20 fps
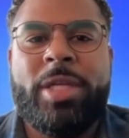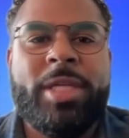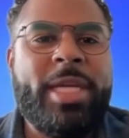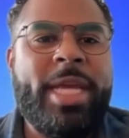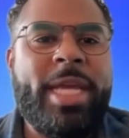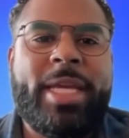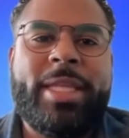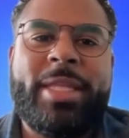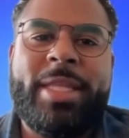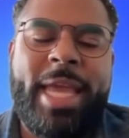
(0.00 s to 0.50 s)

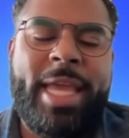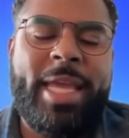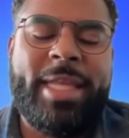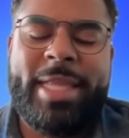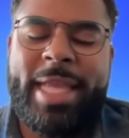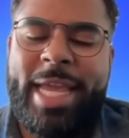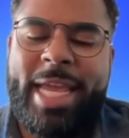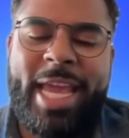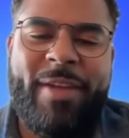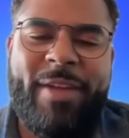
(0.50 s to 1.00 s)
Nick,
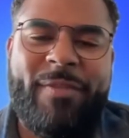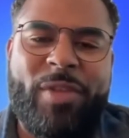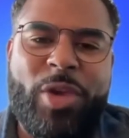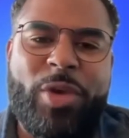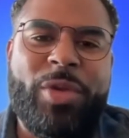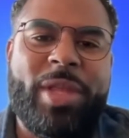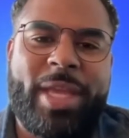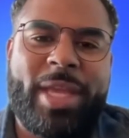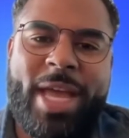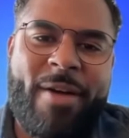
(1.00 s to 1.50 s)
they gave
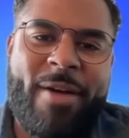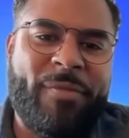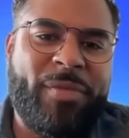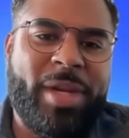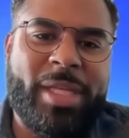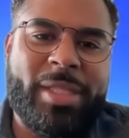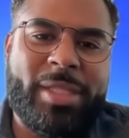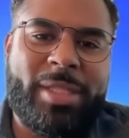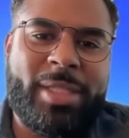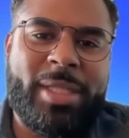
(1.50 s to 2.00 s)
you the
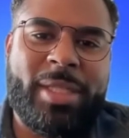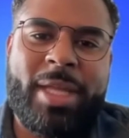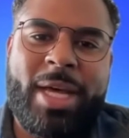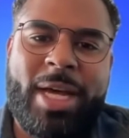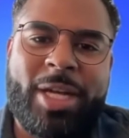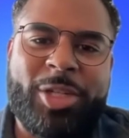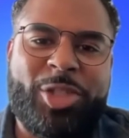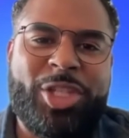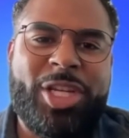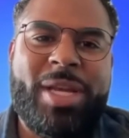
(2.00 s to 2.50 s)
confidence to
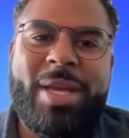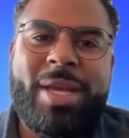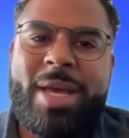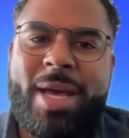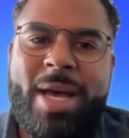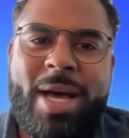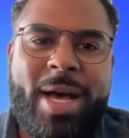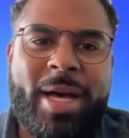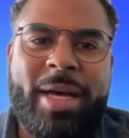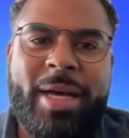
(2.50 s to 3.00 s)
launch
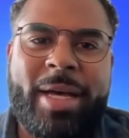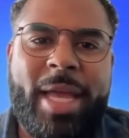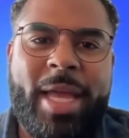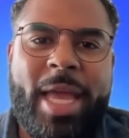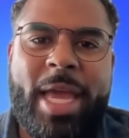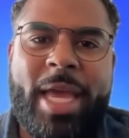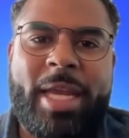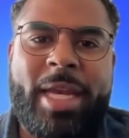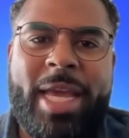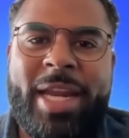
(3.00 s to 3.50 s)

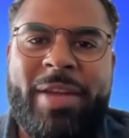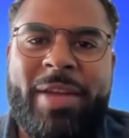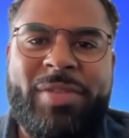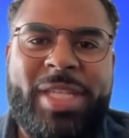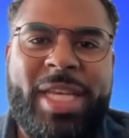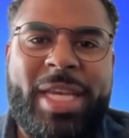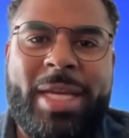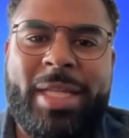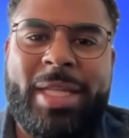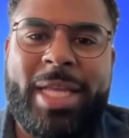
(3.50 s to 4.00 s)
an
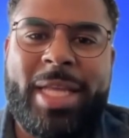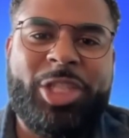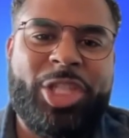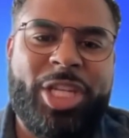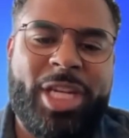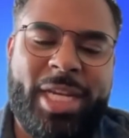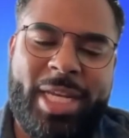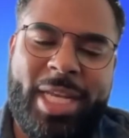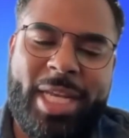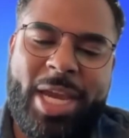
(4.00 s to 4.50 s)
NFT
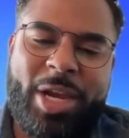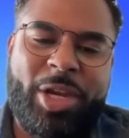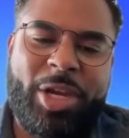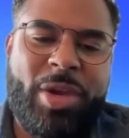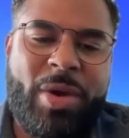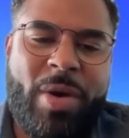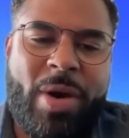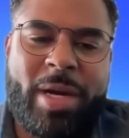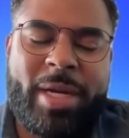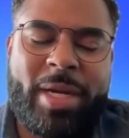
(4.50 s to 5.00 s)
collection, and here
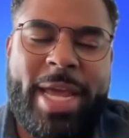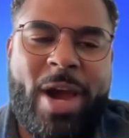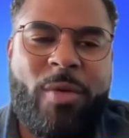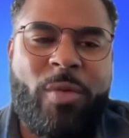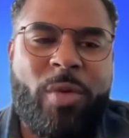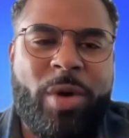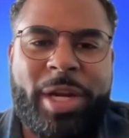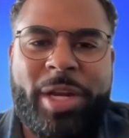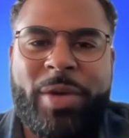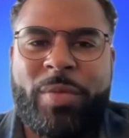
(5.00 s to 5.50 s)
you are now
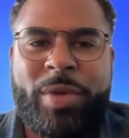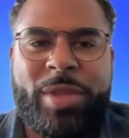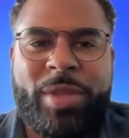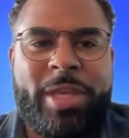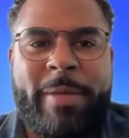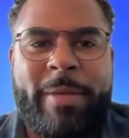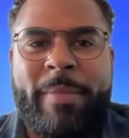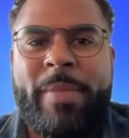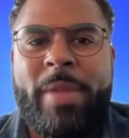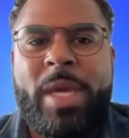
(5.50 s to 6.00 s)
working with
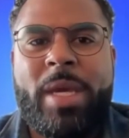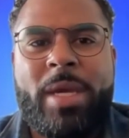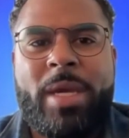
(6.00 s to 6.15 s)
them.